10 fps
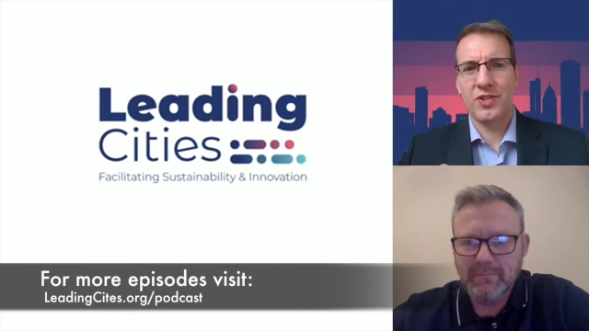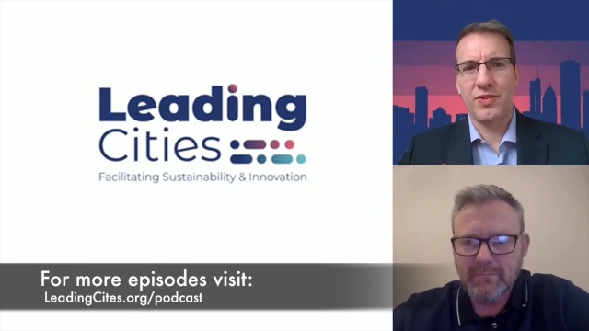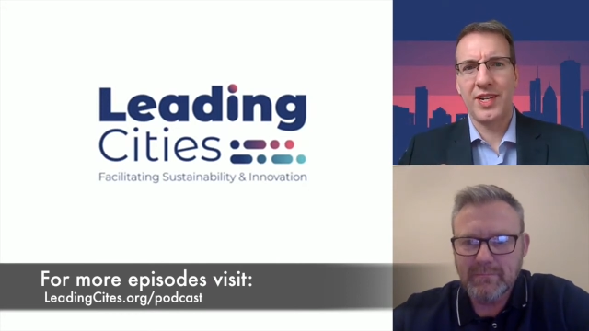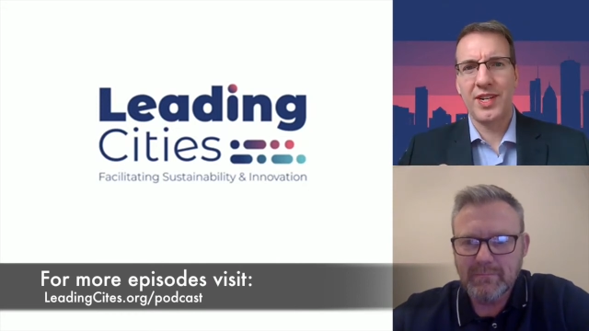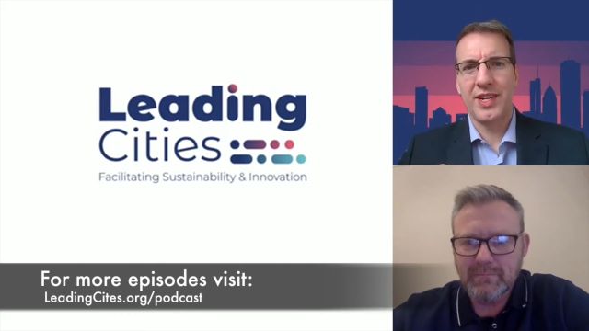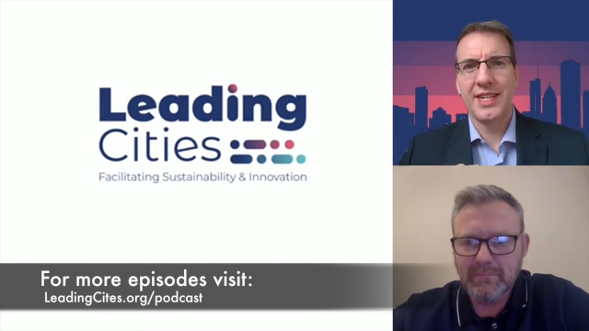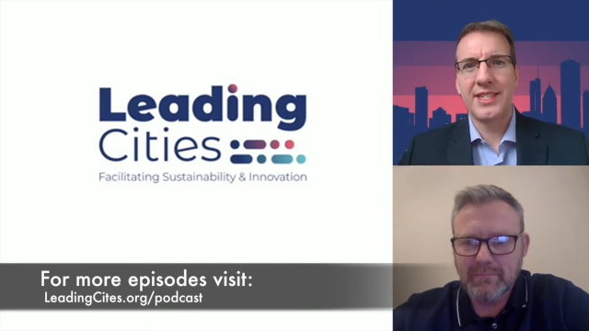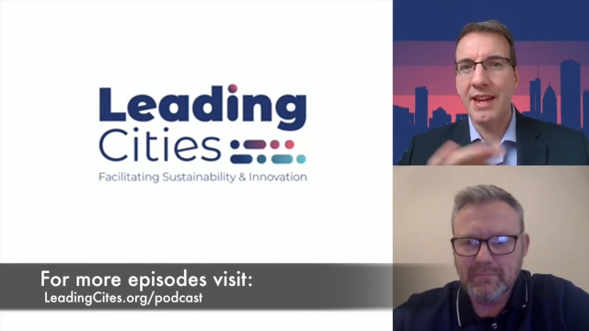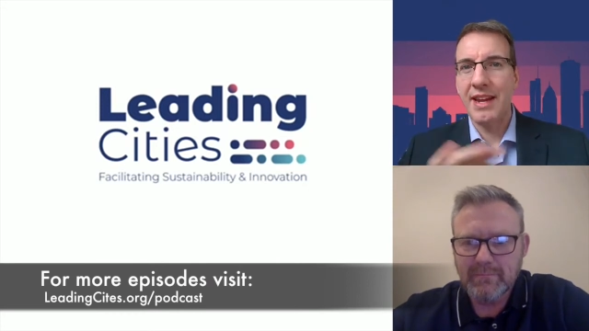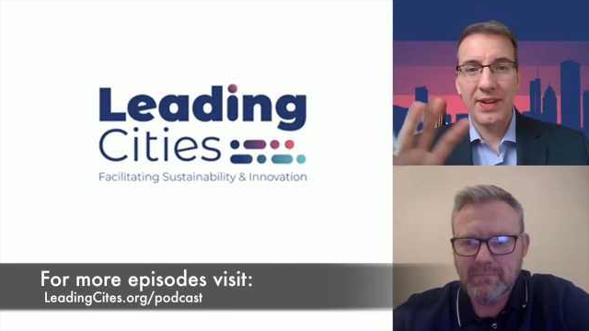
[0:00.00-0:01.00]
Speaker 1: saving
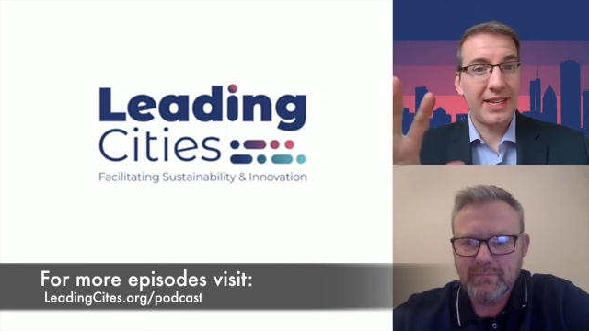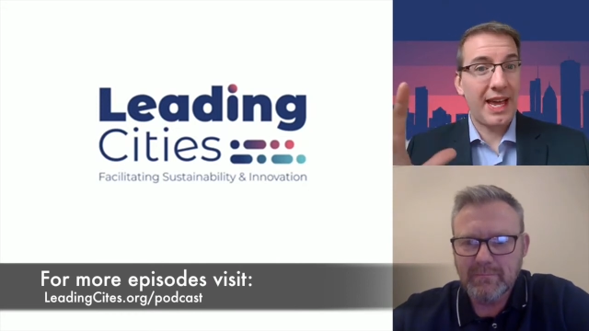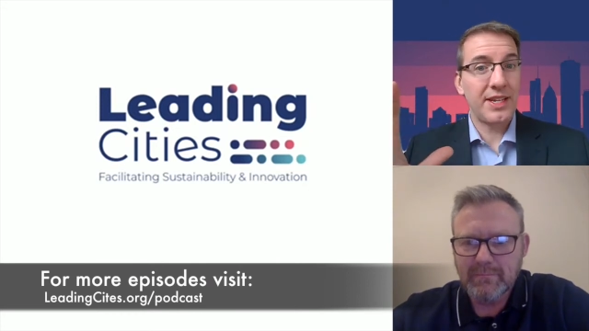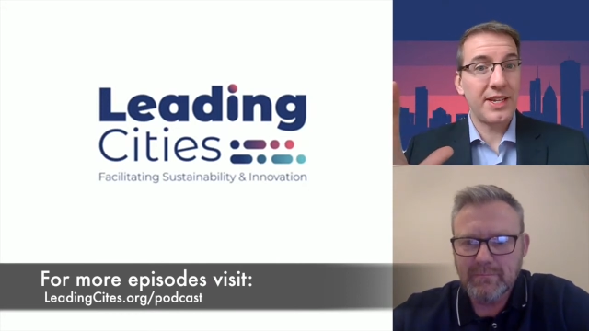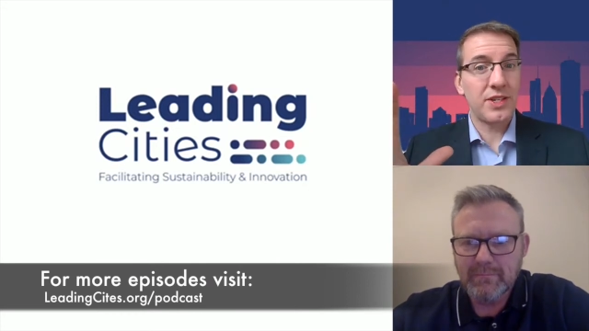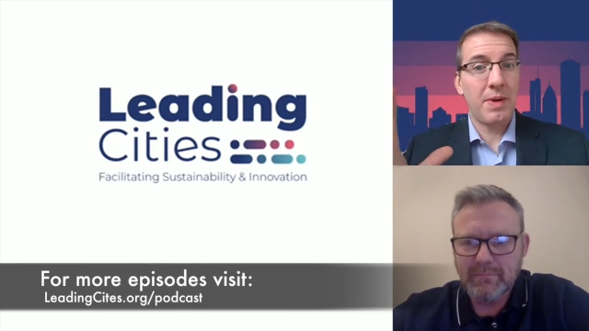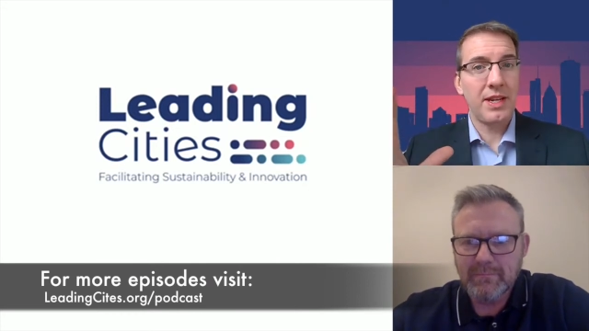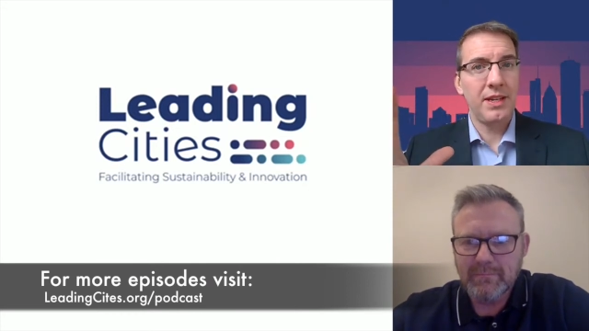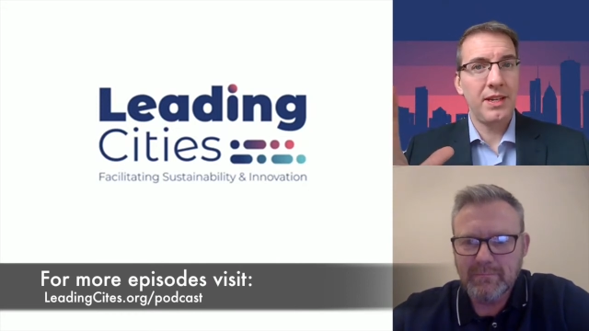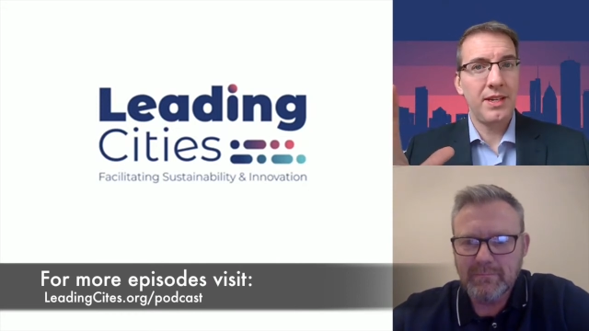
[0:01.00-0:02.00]
clients money
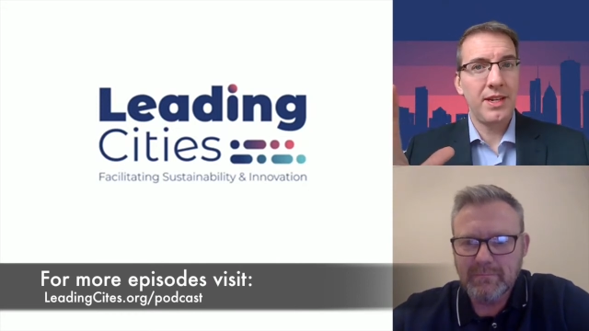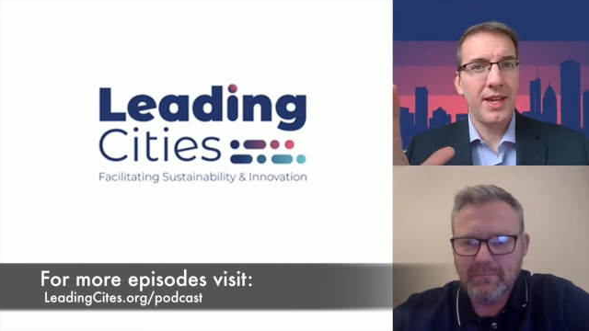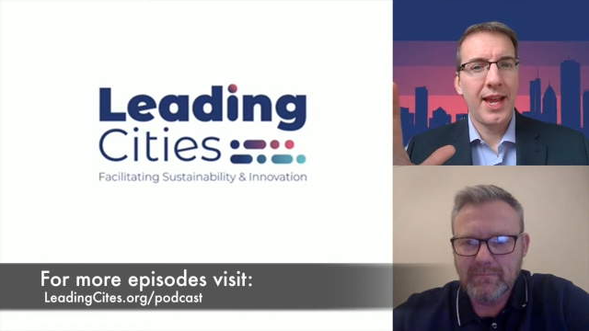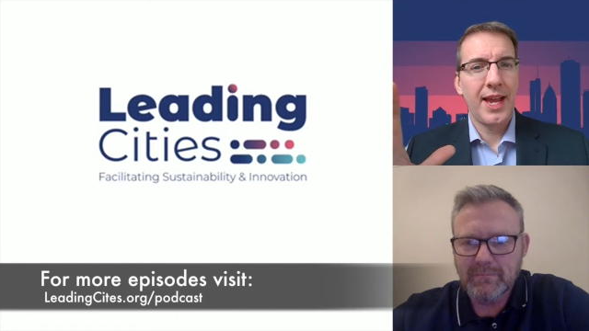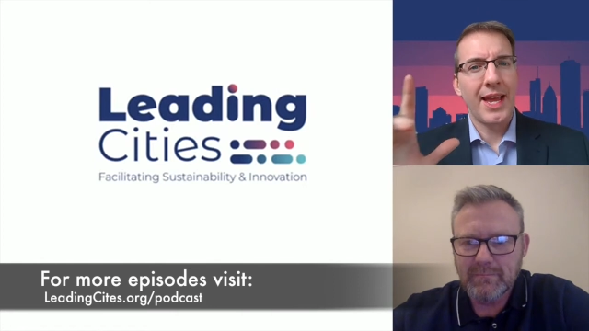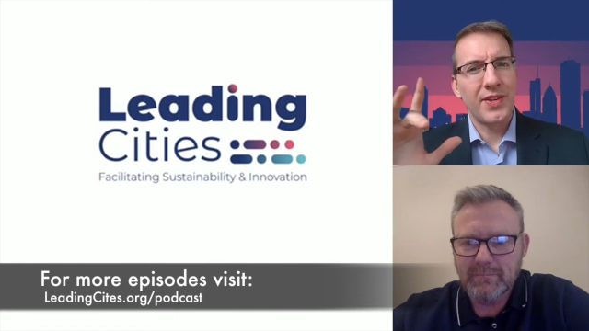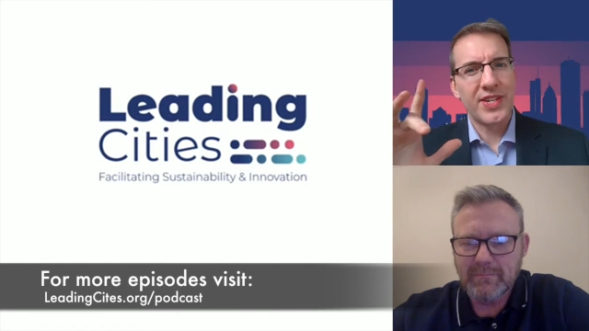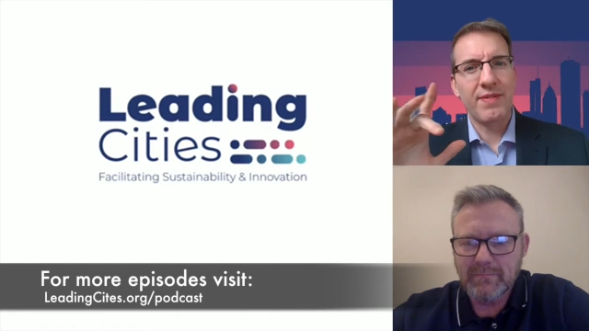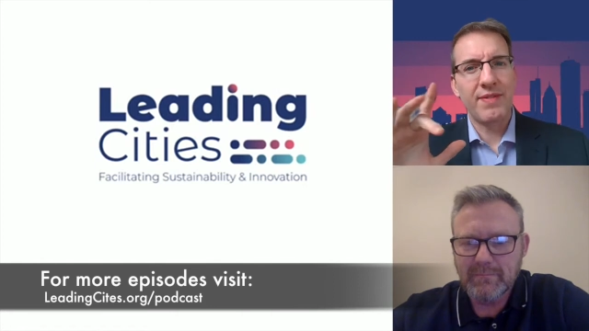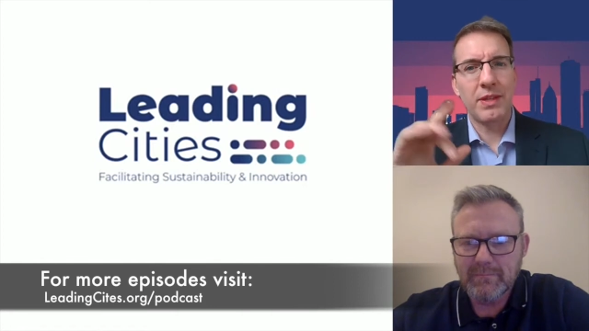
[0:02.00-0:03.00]
and saving the
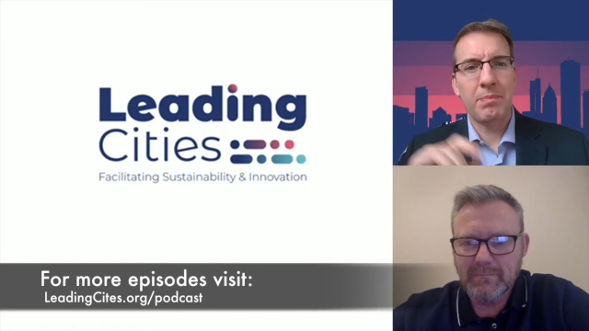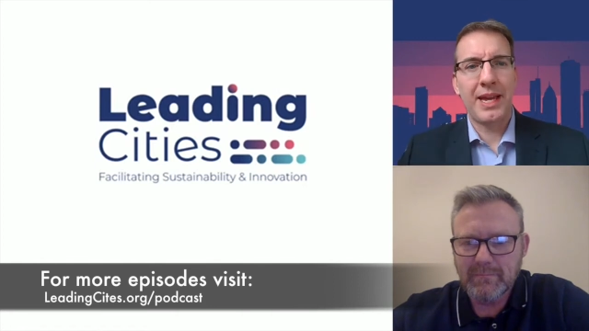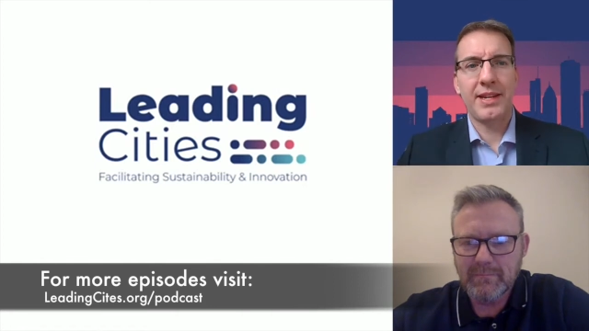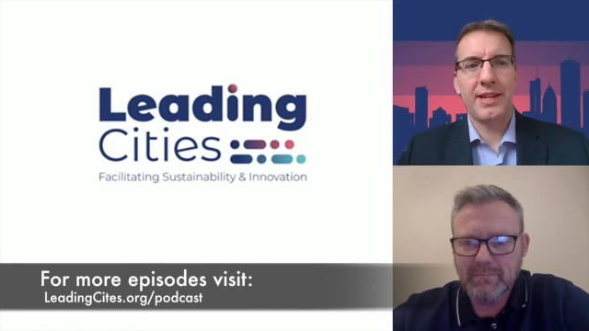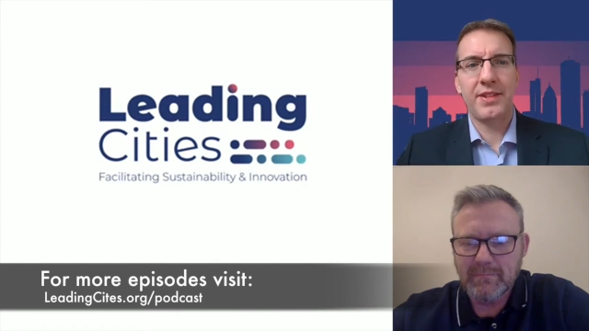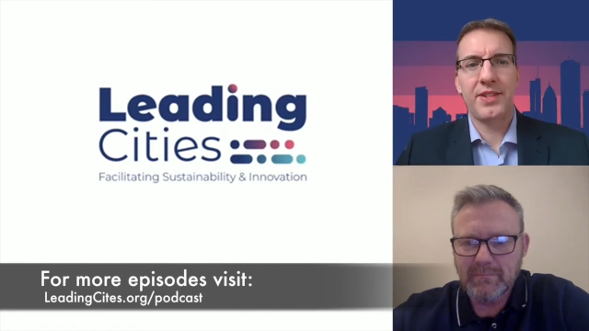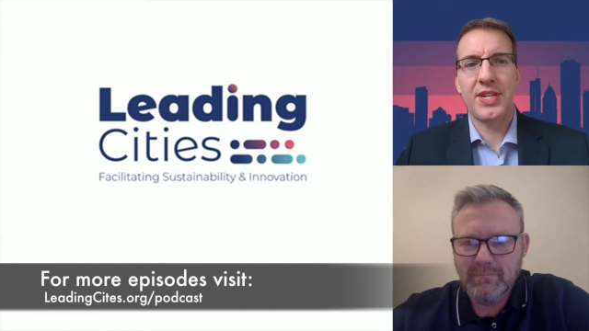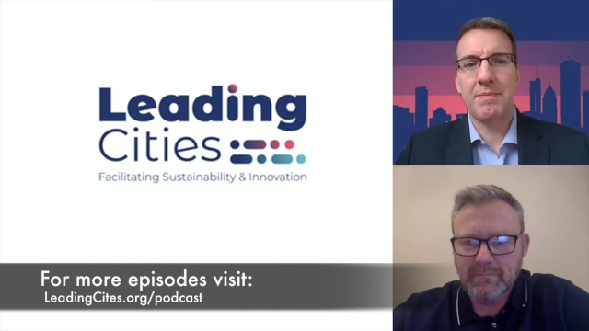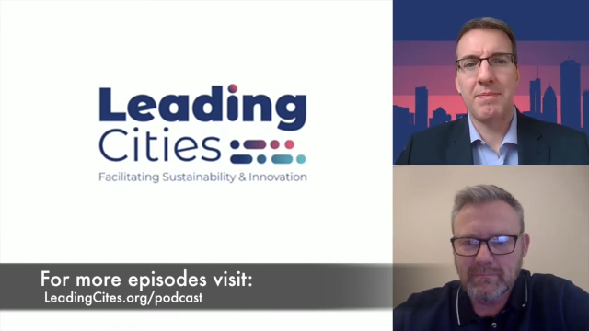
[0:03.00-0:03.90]
planet at the same time.